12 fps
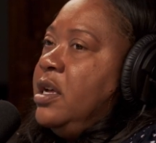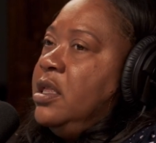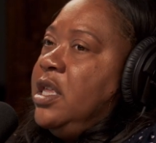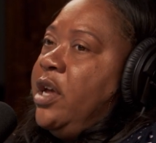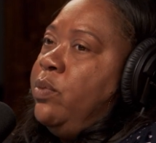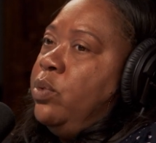
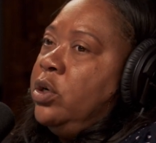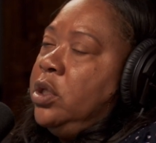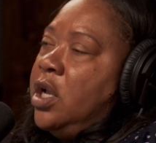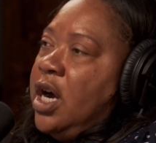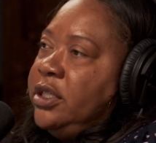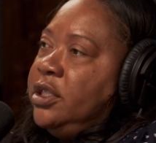they were
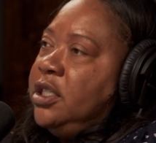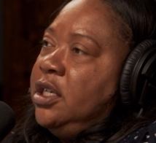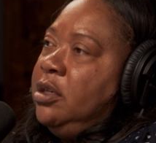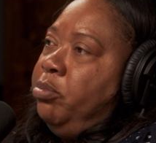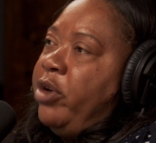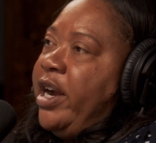
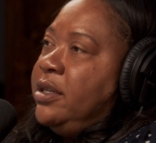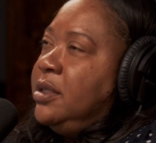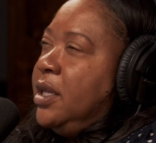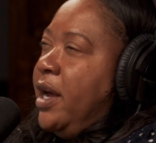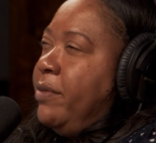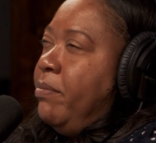launching brands
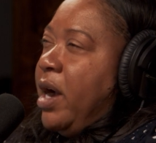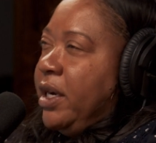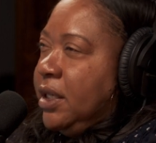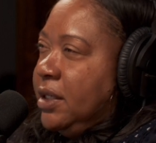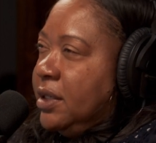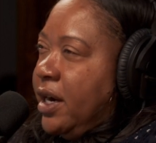like
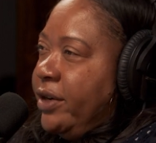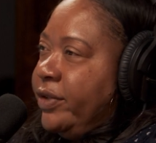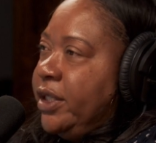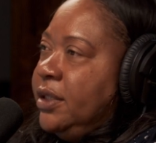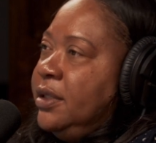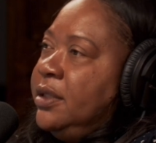Miley
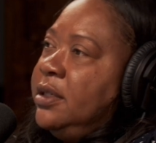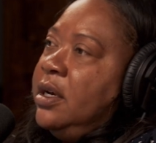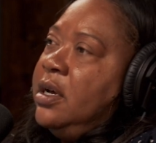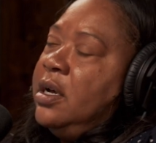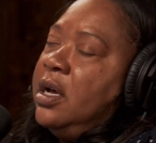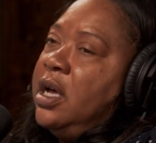Cyrus,
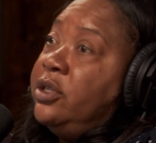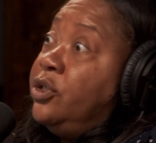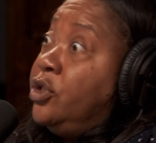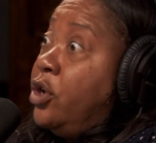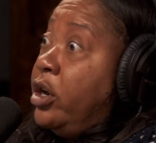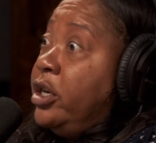
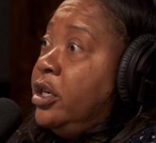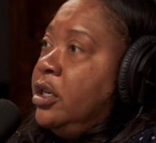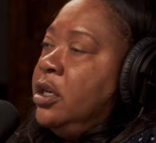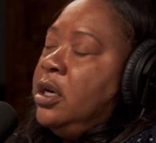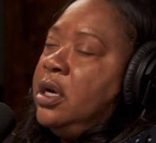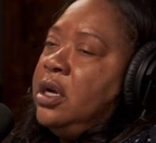Starter,